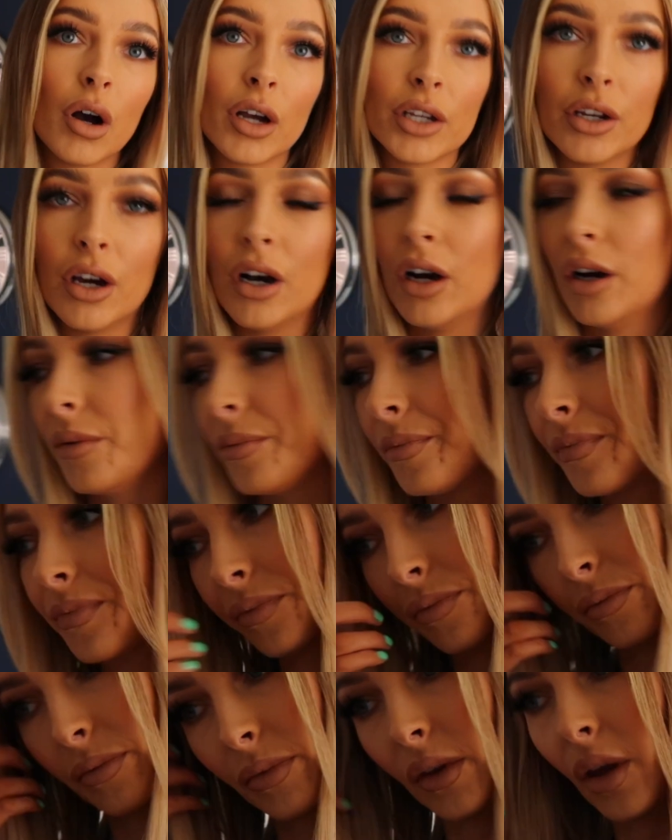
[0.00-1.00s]
why not?
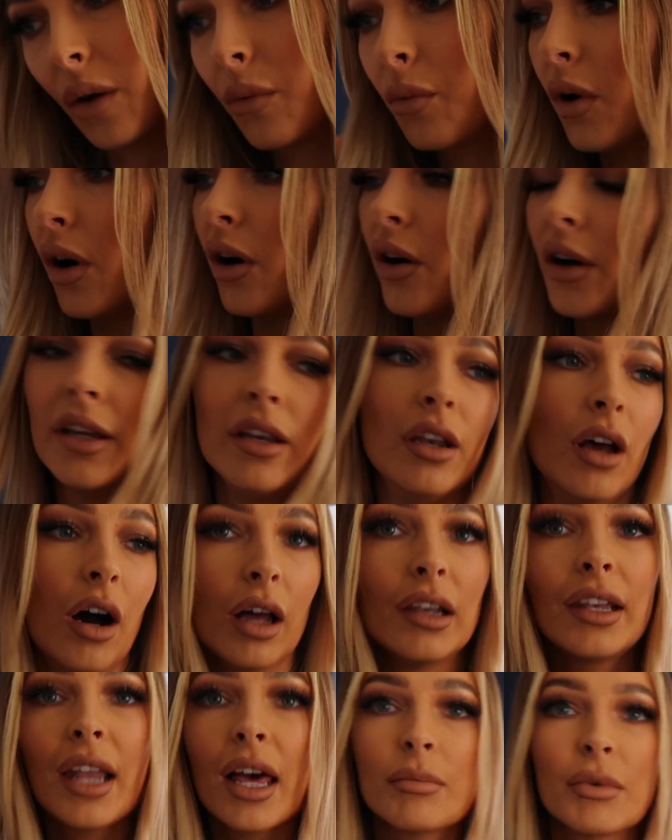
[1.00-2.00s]
Why
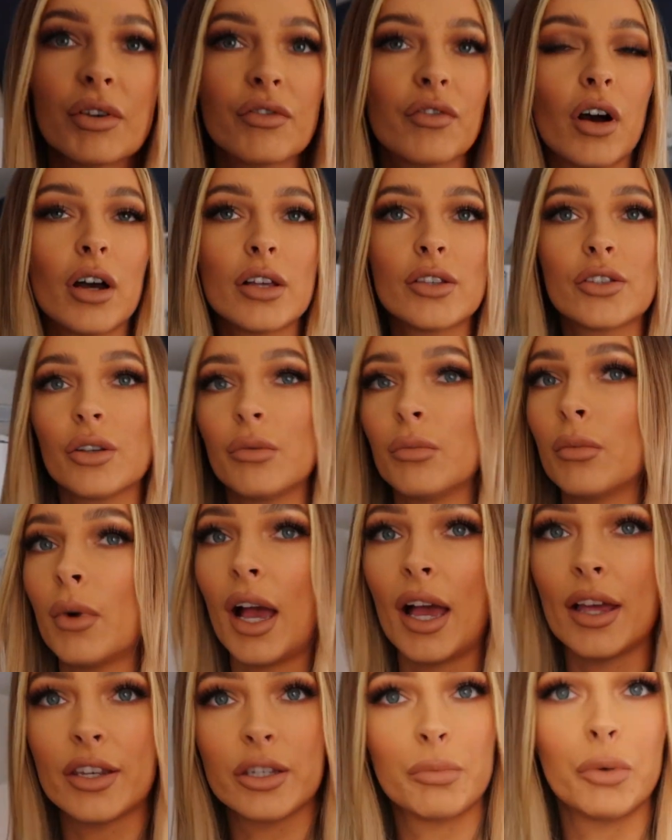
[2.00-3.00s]
not? Let me find
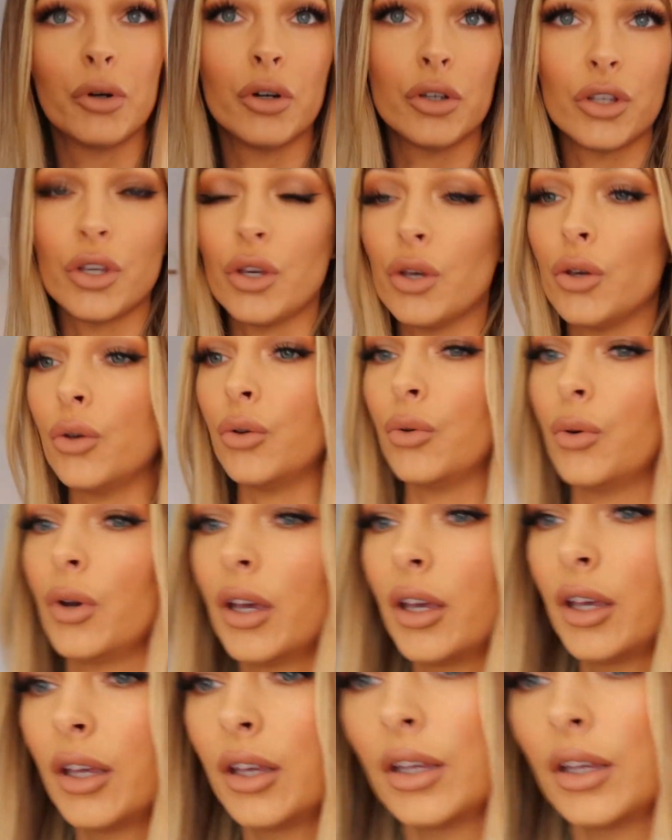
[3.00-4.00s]
somewhere to put you